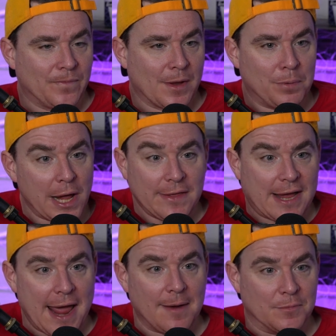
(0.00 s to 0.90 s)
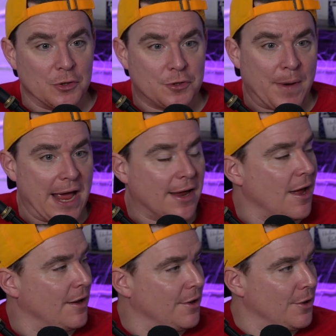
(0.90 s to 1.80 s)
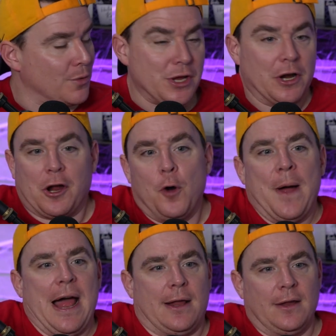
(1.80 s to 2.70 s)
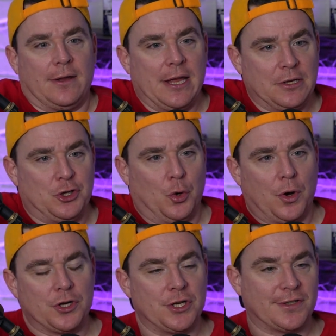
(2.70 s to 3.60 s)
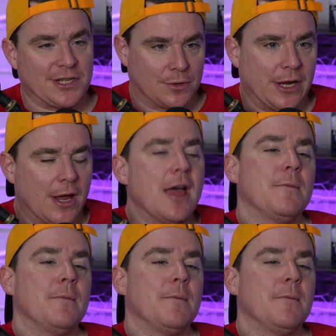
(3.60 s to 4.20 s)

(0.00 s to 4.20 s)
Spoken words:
Play the game, douchebag. You know, go back and King George. It's still King.